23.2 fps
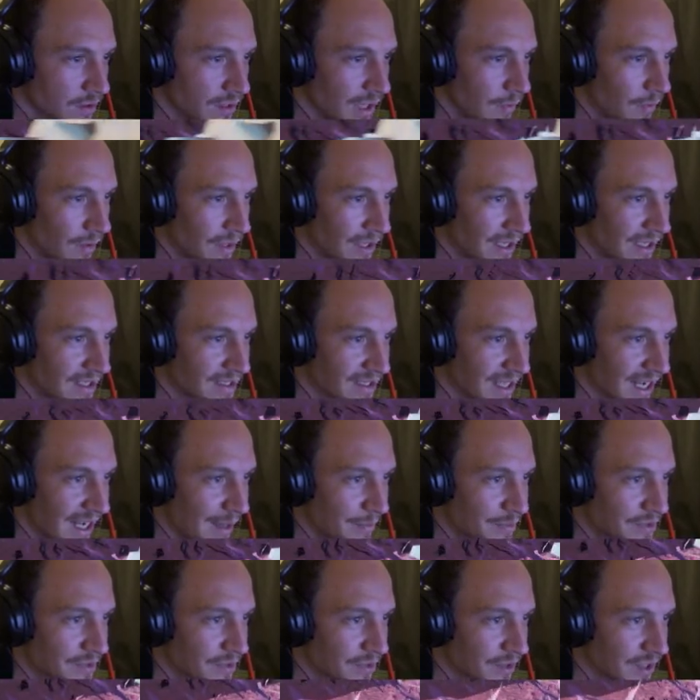That one is
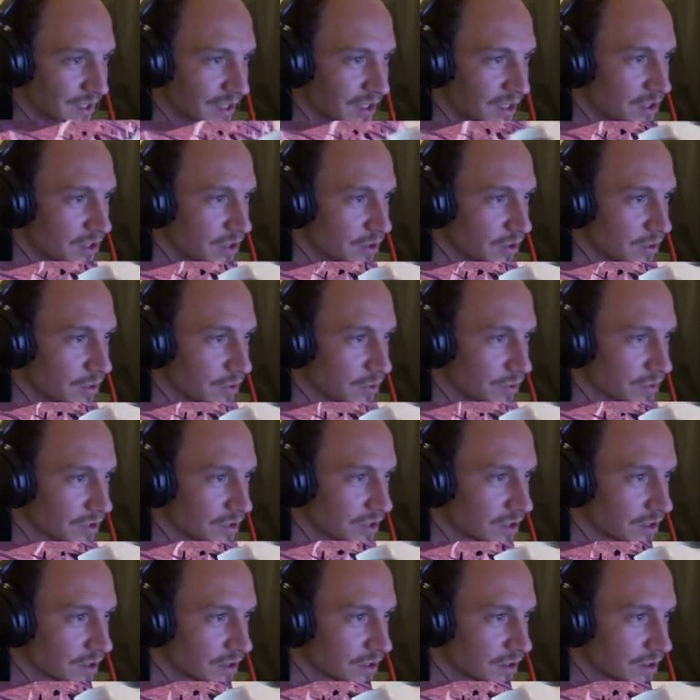absolutely huge.